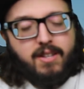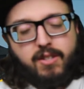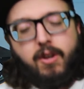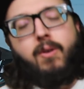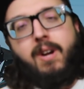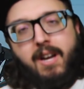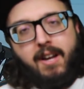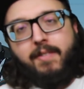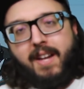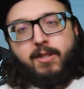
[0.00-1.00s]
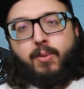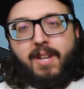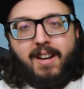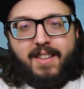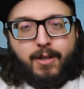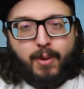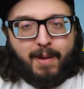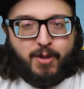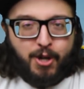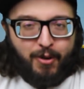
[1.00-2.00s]
So that's what
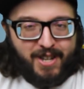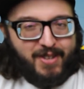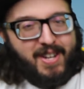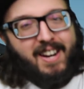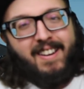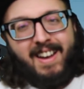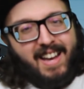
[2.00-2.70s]
I'm showing you here.